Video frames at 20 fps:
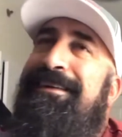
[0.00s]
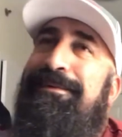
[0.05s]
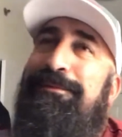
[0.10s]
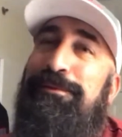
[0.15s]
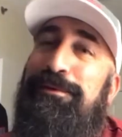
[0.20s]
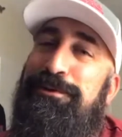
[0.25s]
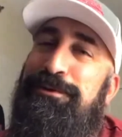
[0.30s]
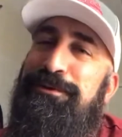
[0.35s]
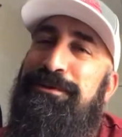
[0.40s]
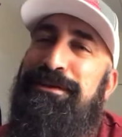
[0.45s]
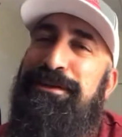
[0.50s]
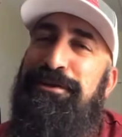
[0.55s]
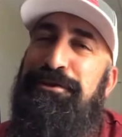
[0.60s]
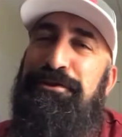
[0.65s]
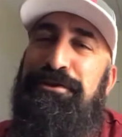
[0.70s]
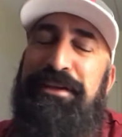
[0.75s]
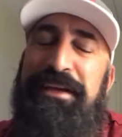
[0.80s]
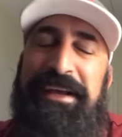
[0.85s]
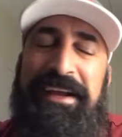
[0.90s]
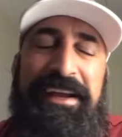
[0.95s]
which was an
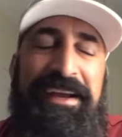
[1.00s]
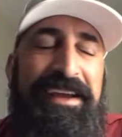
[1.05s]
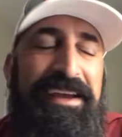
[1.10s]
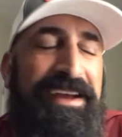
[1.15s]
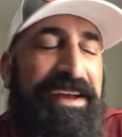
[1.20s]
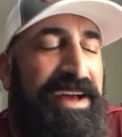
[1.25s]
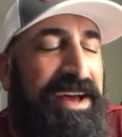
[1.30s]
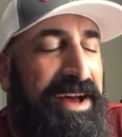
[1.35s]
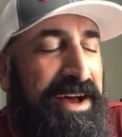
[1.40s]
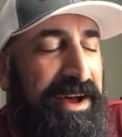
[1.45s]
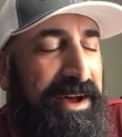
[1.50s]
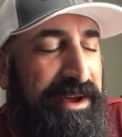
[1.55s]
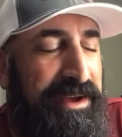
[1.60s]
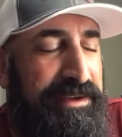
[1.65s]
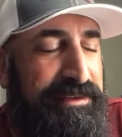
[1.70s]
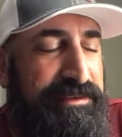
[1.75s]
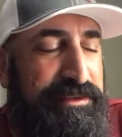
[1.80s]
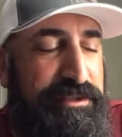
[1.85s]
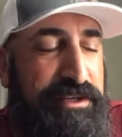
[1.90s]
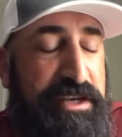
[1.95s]
interesting
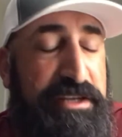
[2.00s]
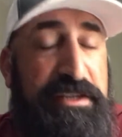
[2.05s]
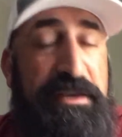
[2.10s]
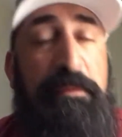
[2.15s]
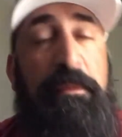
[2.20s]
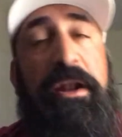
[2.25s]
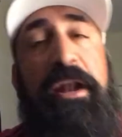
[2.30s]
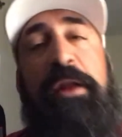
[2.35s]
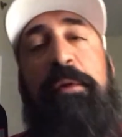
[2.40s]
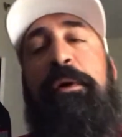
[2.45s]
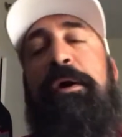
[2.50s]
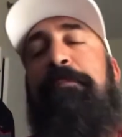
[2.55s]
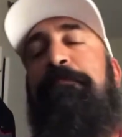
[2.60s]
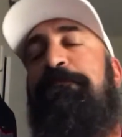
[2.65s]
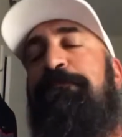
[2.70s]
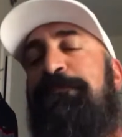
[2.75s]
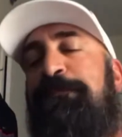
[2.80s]
suggestion. But anyway,